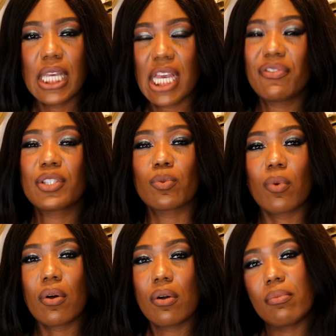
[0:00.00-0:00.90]
If it's
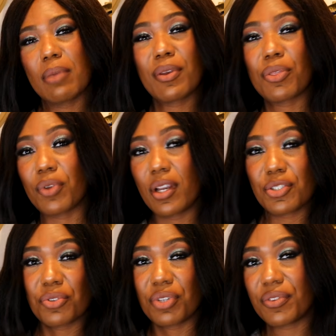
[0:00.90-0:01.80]
wool, maybe
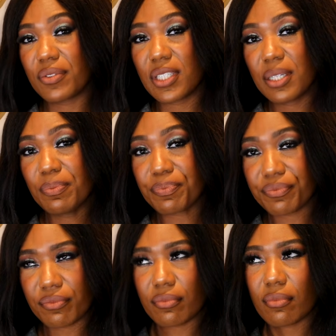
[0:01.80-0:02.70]
$300, $350.
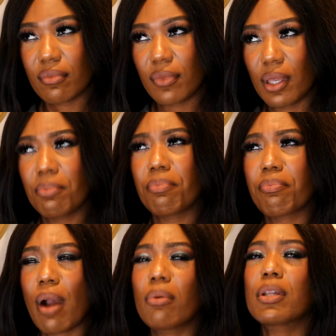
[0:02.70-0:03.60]

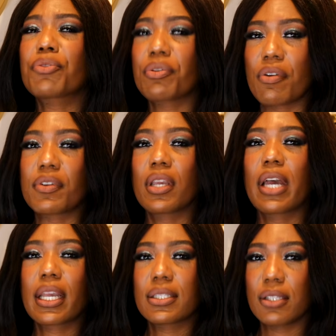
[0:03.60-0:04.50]
Probably $350.
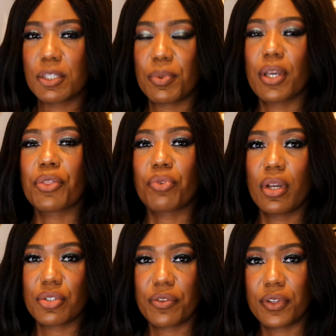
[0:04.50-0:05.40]
I could see this being a
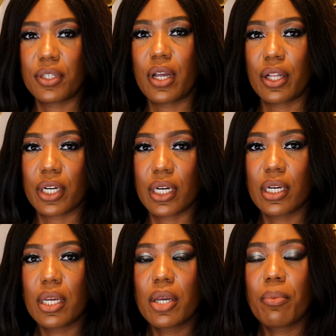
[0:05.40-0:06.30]
$350
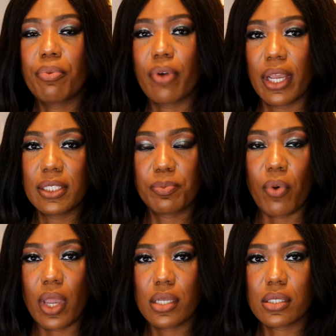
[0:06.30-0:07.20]
price
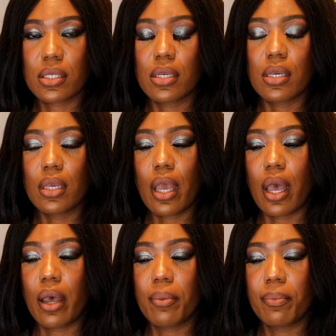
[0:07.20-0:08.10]
point.
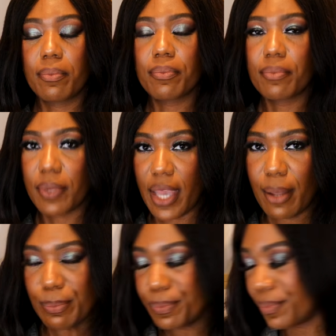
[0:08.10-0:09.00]
But yeah.